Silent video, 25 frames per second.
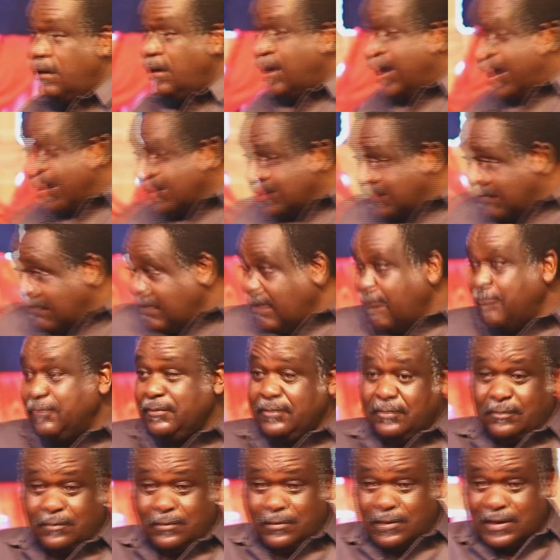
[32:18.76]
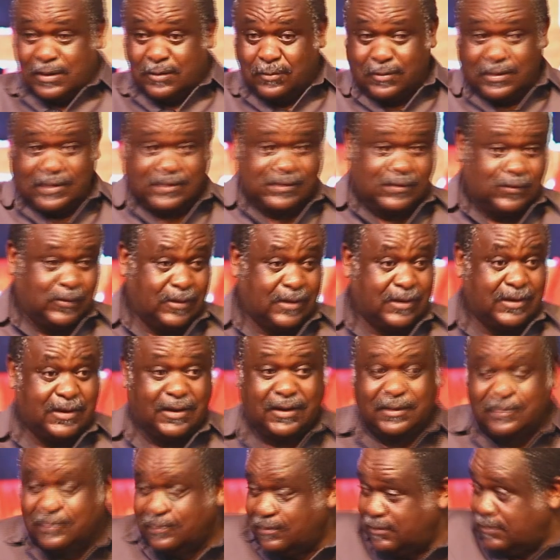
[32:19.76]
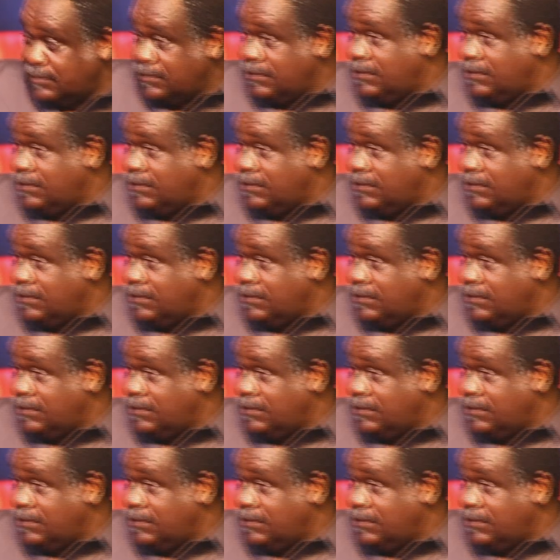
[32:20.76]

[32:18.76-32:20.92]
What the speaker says: Ask them, once we are done,